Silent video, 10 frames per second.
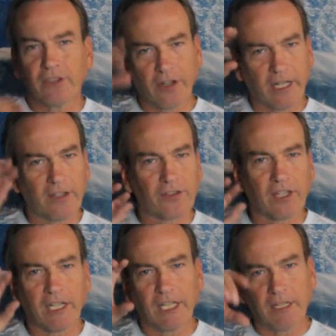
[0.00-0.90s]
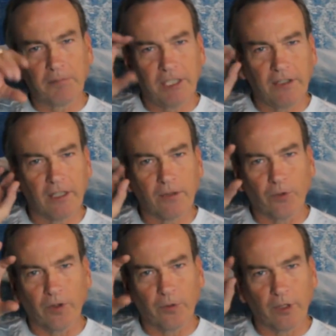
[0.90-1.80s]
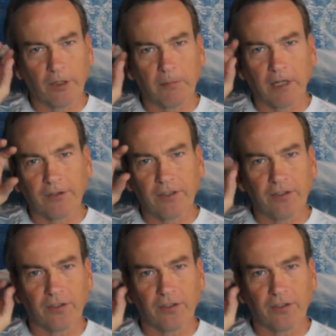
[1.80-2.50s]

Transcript: Their head is kind of empty there where their mouth is.